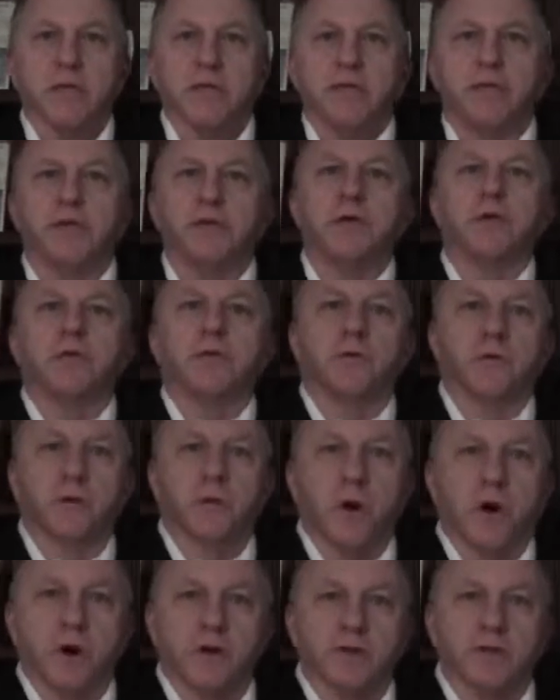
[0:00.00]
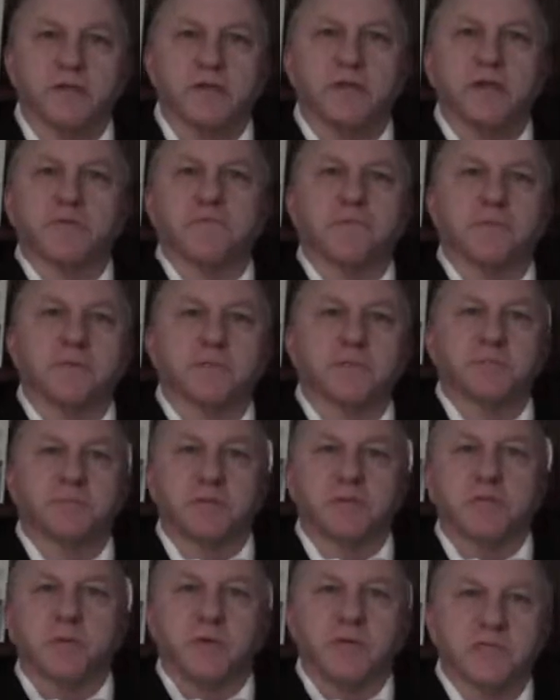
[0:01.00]
You are the difference
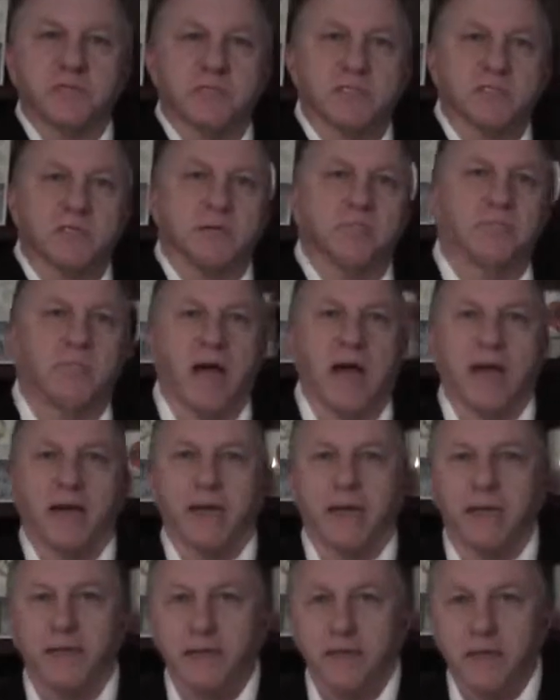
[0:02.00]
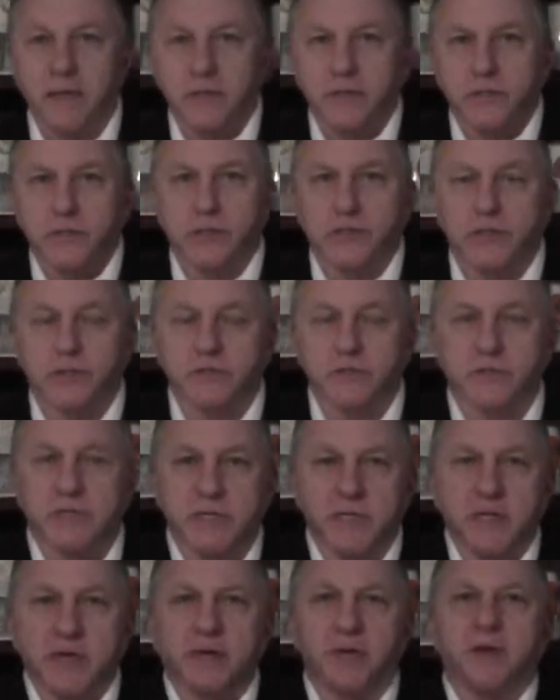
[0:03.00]
between somebody
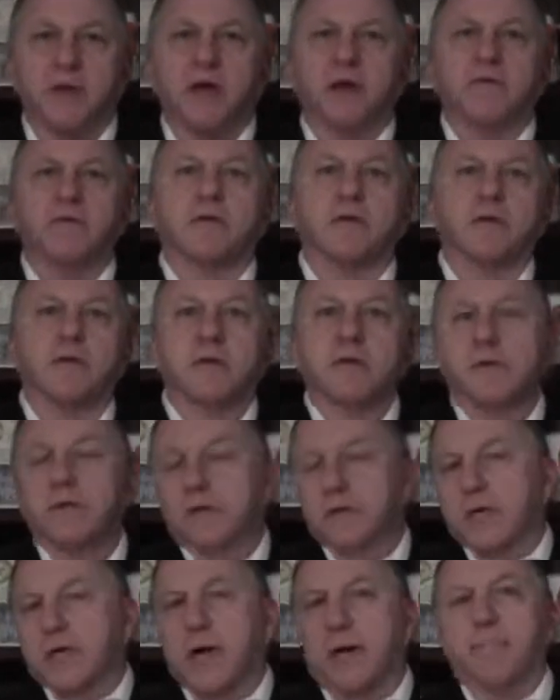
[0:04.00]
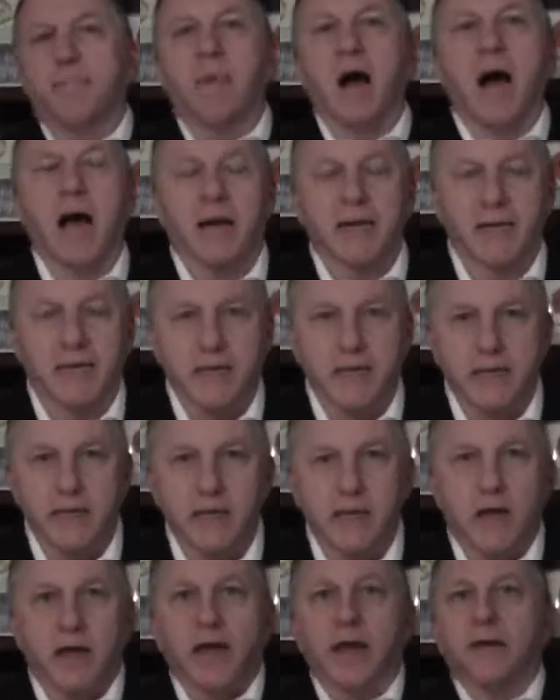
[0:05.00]
choosing another
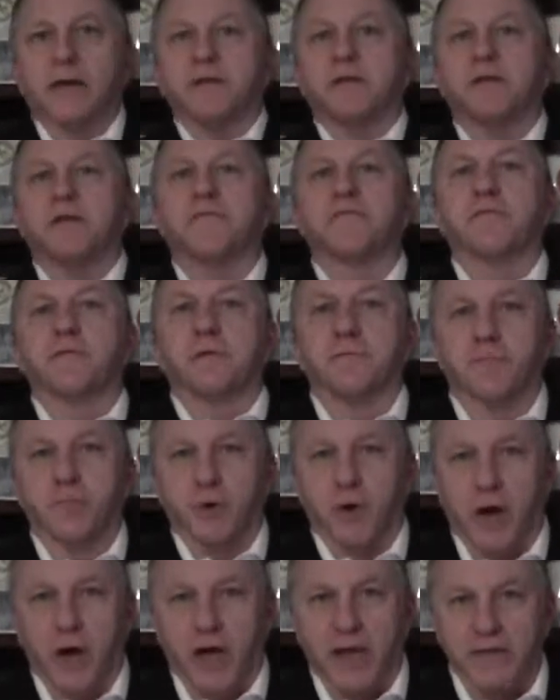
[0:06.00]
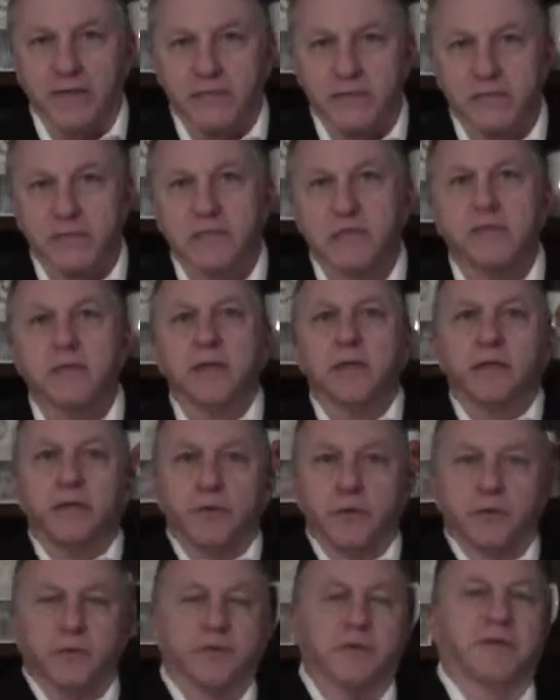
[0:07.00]
commodity at a different price.
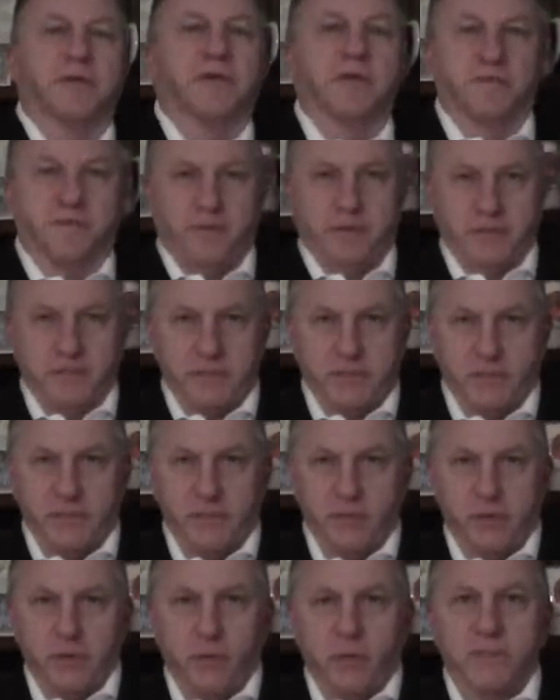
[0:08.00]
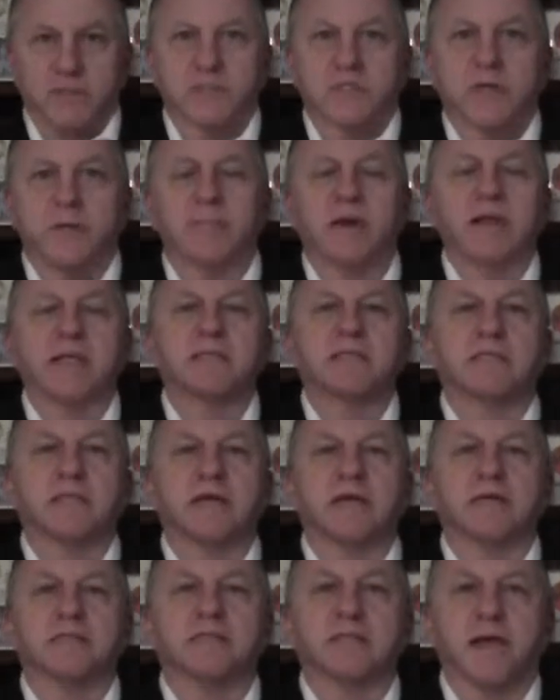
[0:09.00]
You're the difference. When somebody
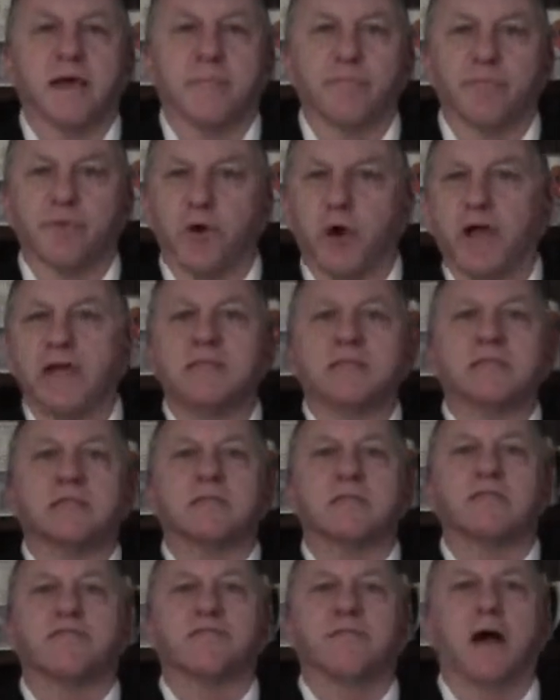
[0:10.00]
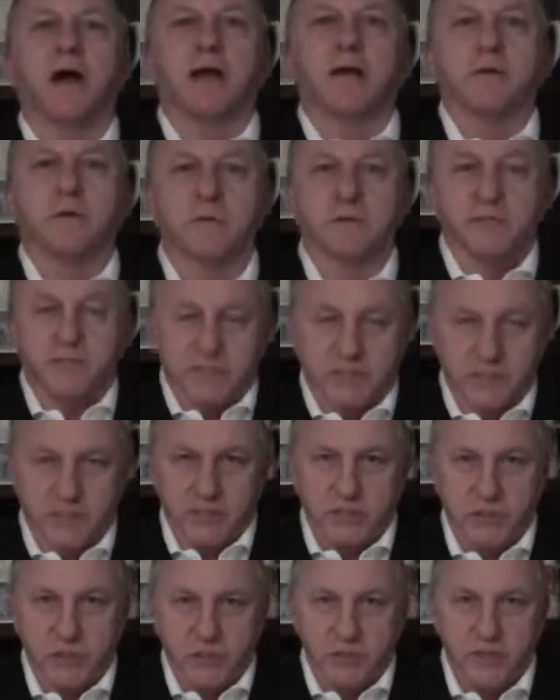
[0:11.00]
says that price is the final
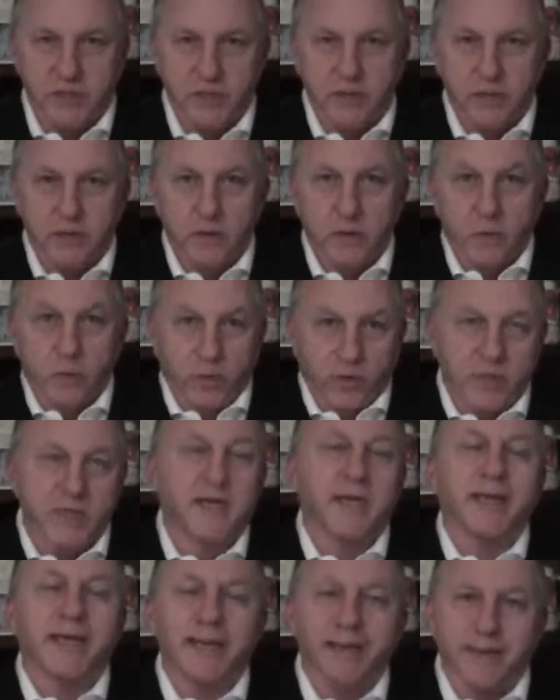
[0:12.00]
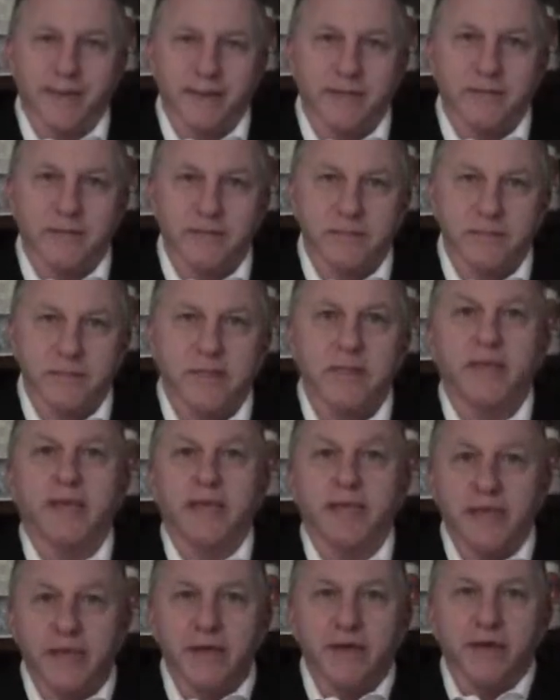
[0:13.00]
decision, well, it is
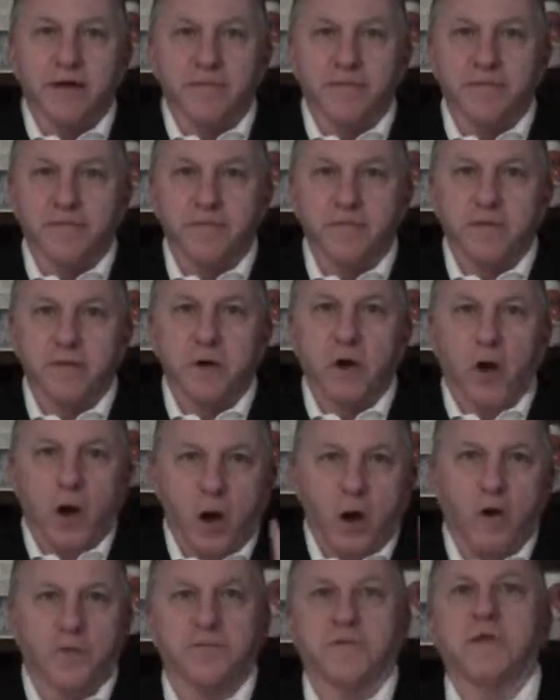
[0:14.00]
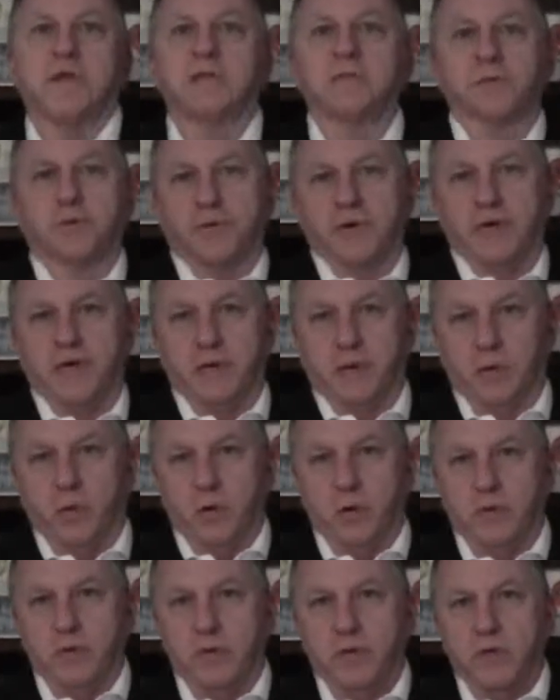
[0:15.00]
if all things are
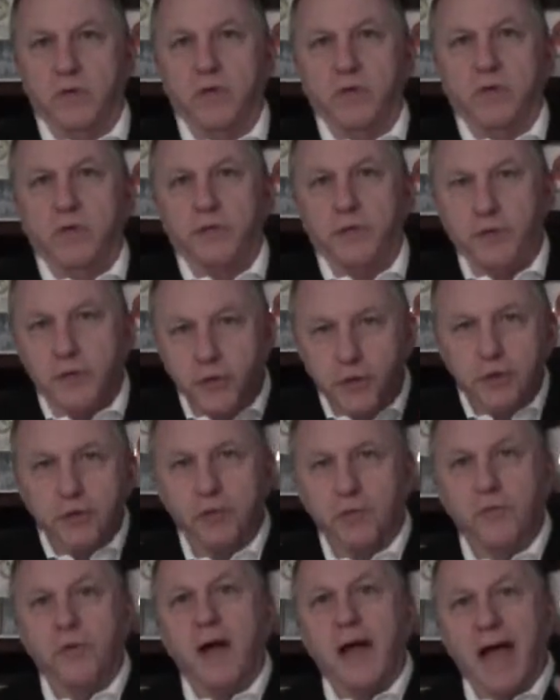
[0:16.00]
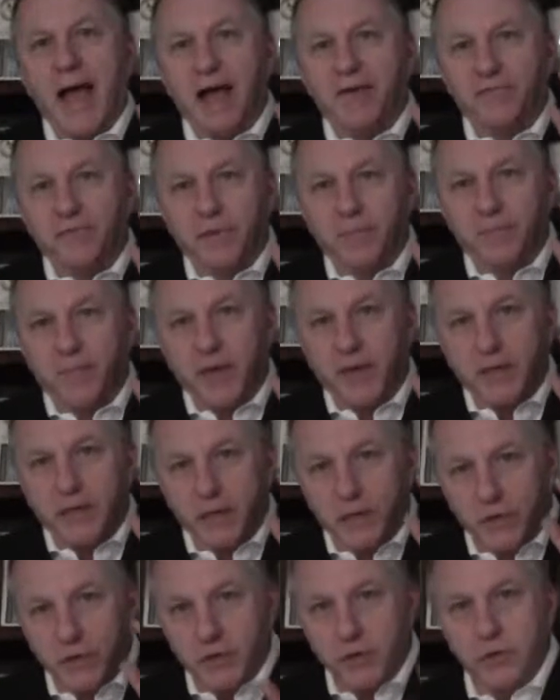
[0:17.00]
equal. You have to
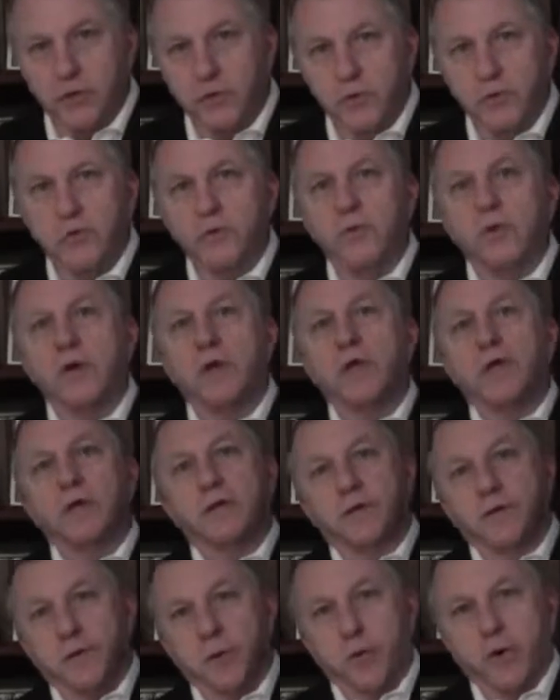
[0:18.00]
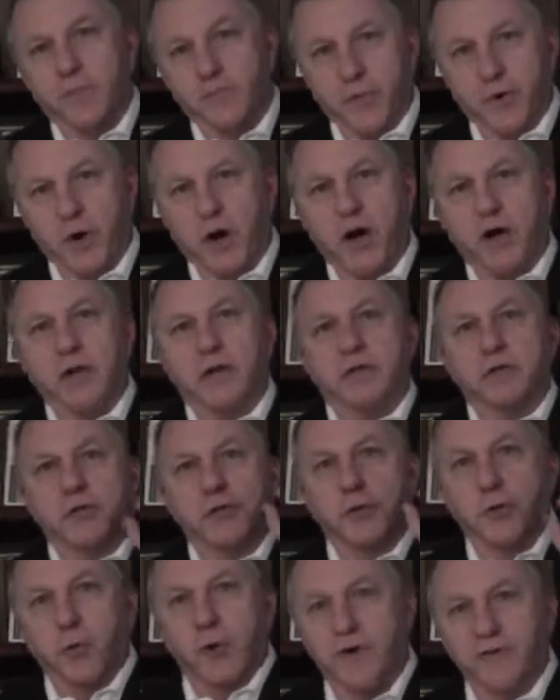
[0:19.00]
make you, your
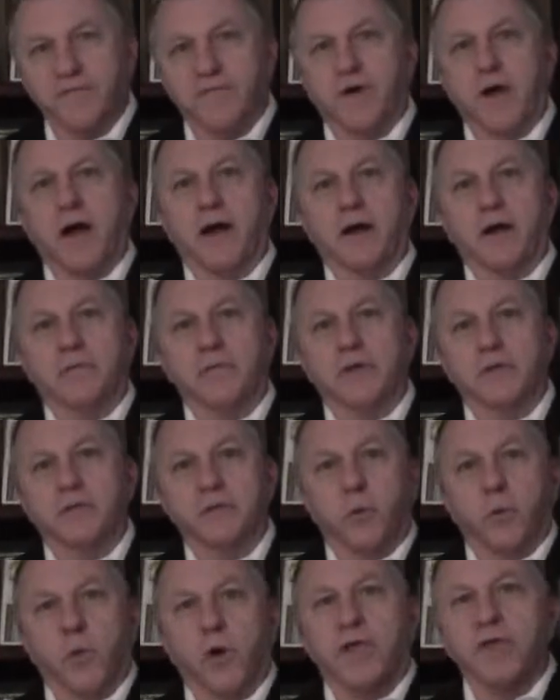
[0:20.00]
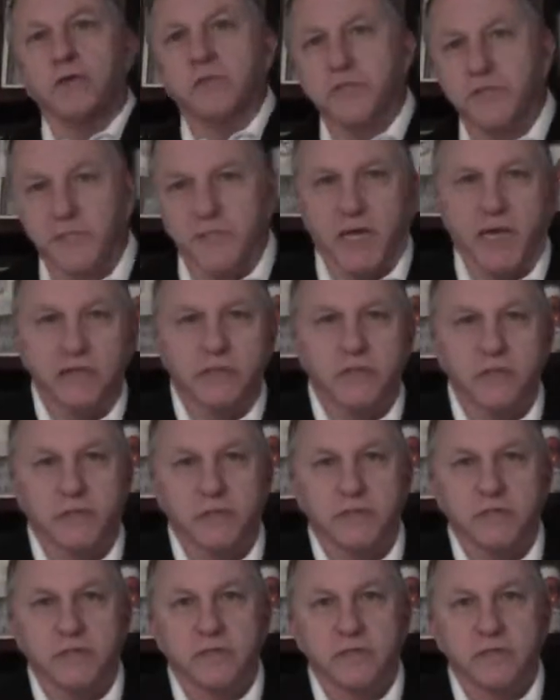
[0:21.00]
product, your environment, the way you stage
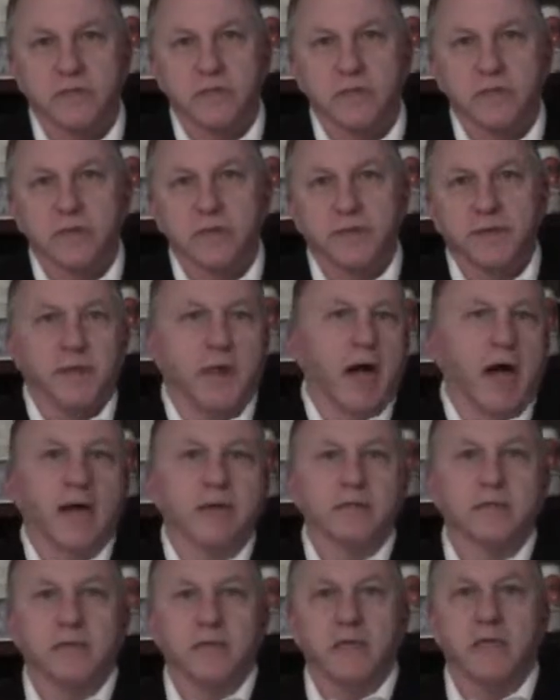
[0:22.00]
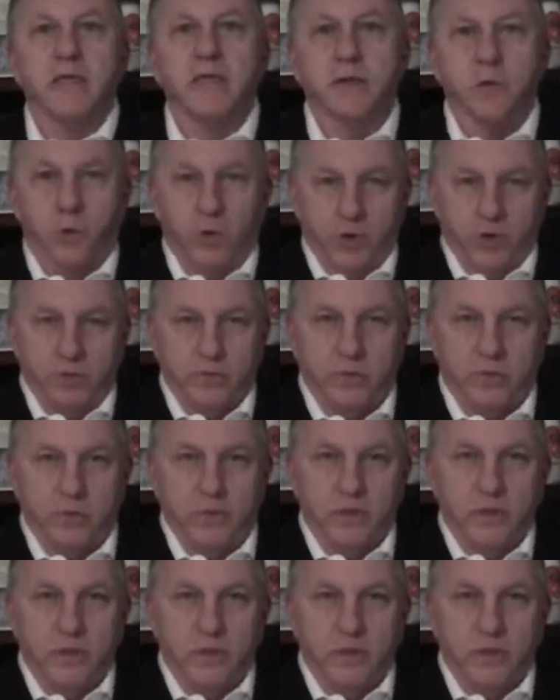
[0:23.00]
it, not equal.